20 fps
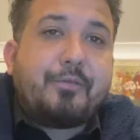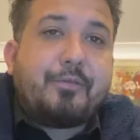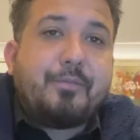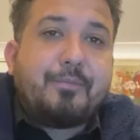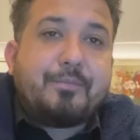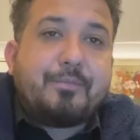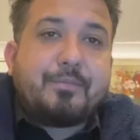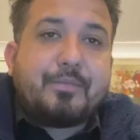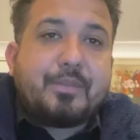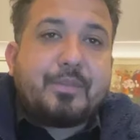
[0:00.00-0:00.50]

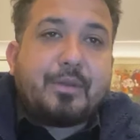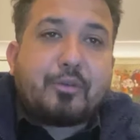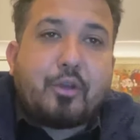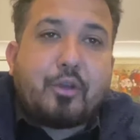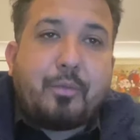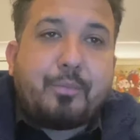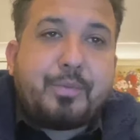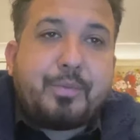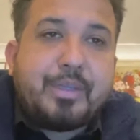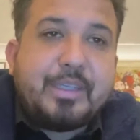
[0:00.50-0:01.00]
the
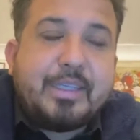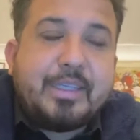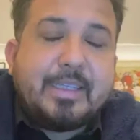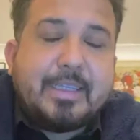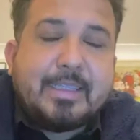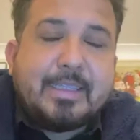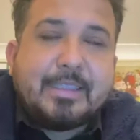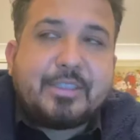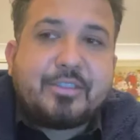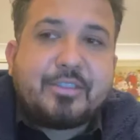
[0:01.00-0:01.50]
company.
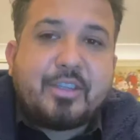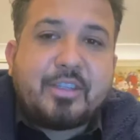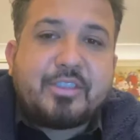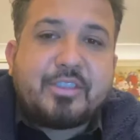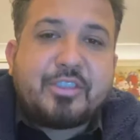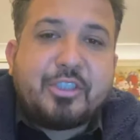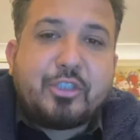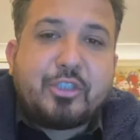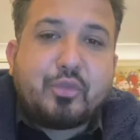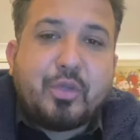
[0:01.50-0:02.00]
In
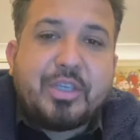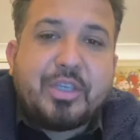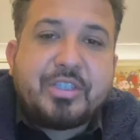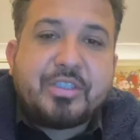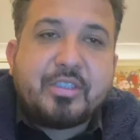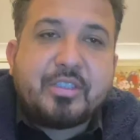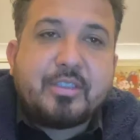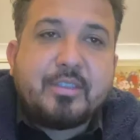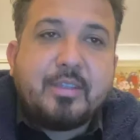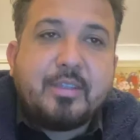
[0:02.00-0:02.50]
such
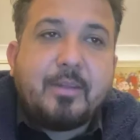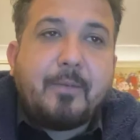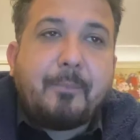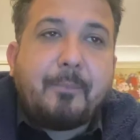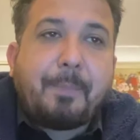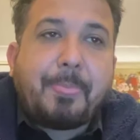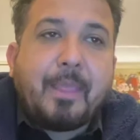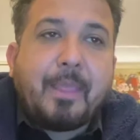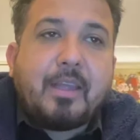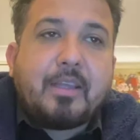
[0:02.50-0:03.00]
situation,
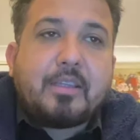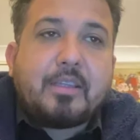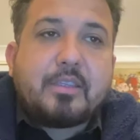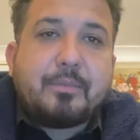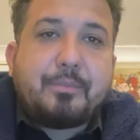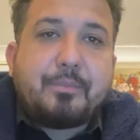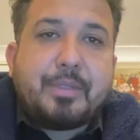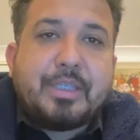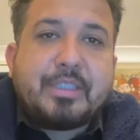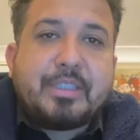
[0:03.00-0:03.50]

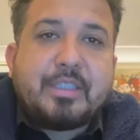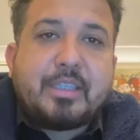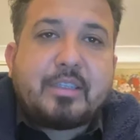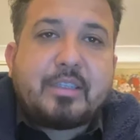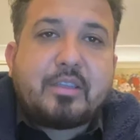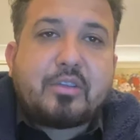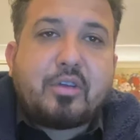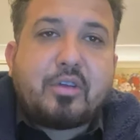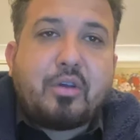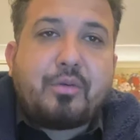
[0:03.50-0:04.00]
the
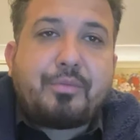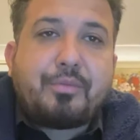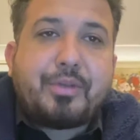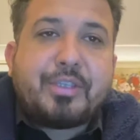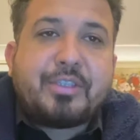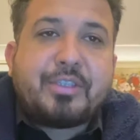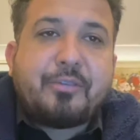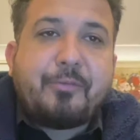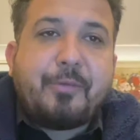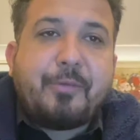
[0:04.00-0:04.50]
piercing the
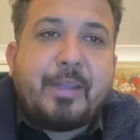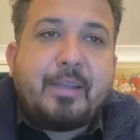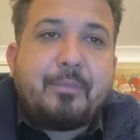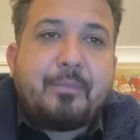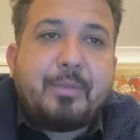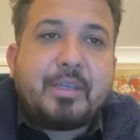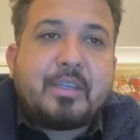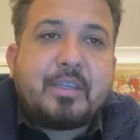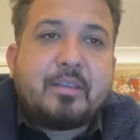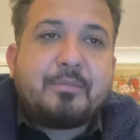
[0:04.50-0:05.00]
corporation veil
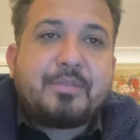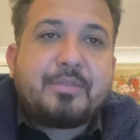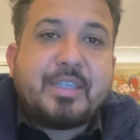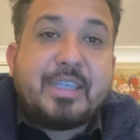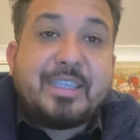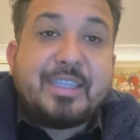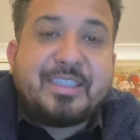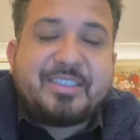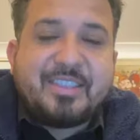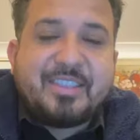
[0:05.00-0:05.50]
becomes
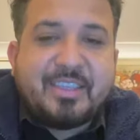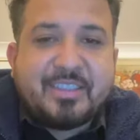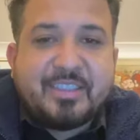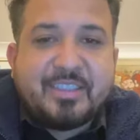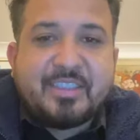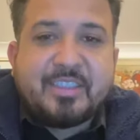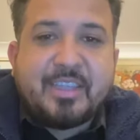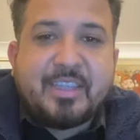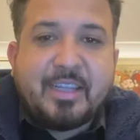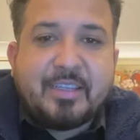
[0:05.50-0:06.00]
a
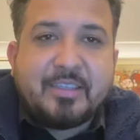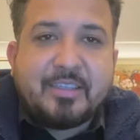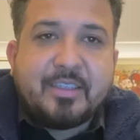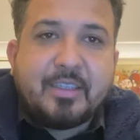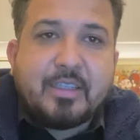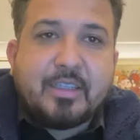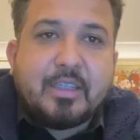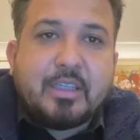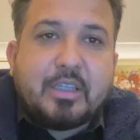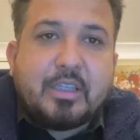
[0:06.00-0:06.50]
necessity then.
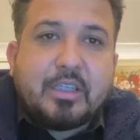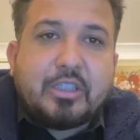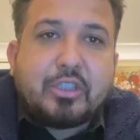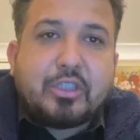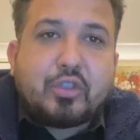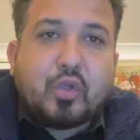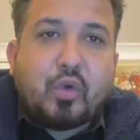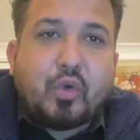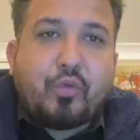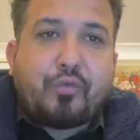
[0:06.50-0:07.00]

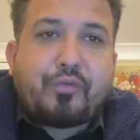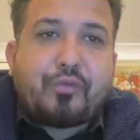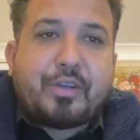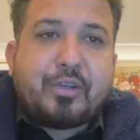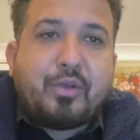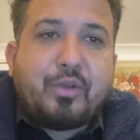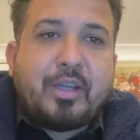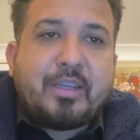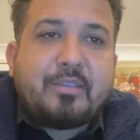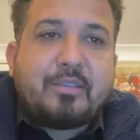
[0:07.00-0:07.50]
So
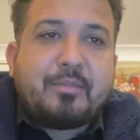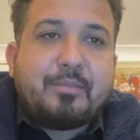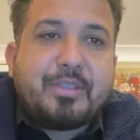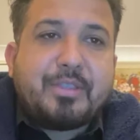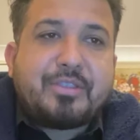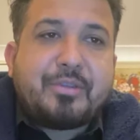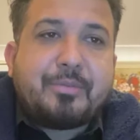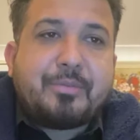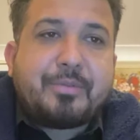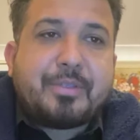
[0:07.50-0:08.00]
fraudulent
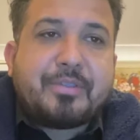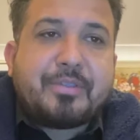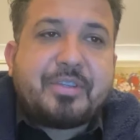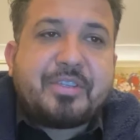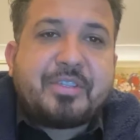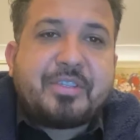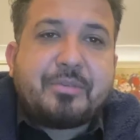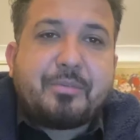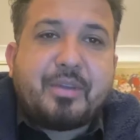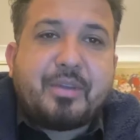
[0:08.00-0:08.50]

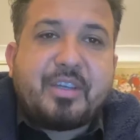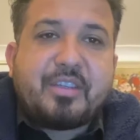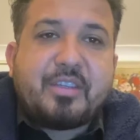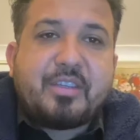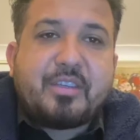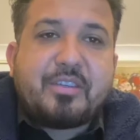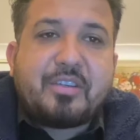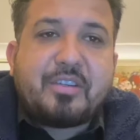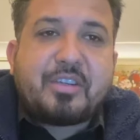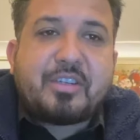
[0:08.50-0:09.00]
misrepresentation by
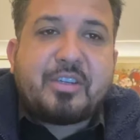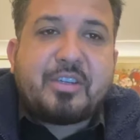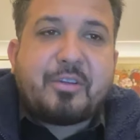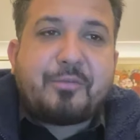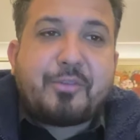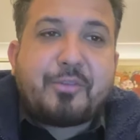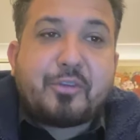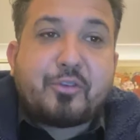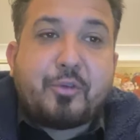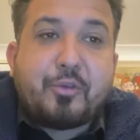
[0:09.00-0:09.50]
the director
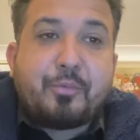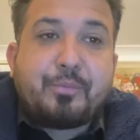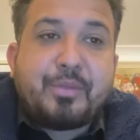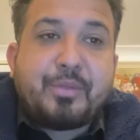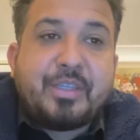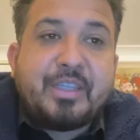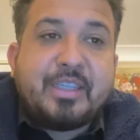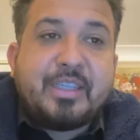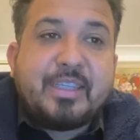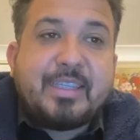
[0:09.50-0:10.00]
of the
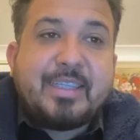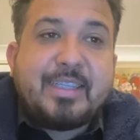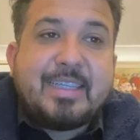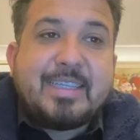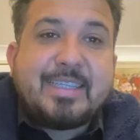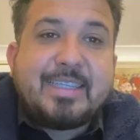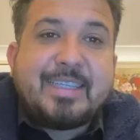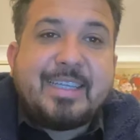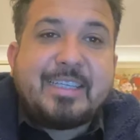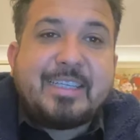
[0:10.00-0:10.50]
company
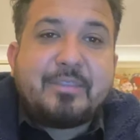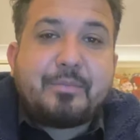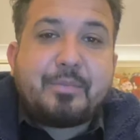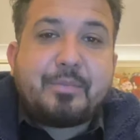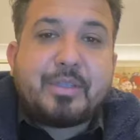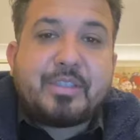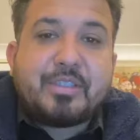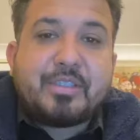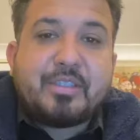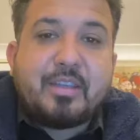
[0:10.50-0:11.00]
entails
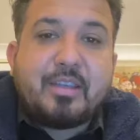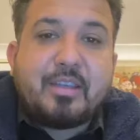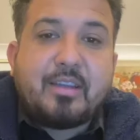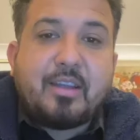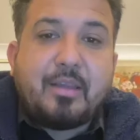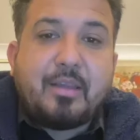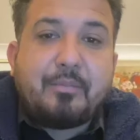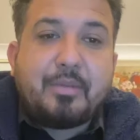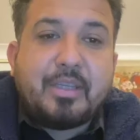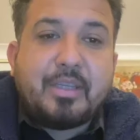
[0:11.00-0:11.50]
personal
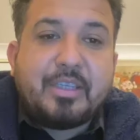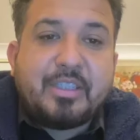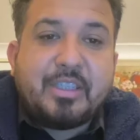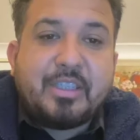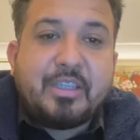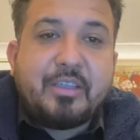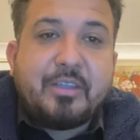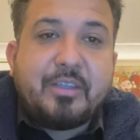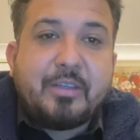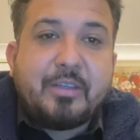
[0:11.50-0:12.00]
liability.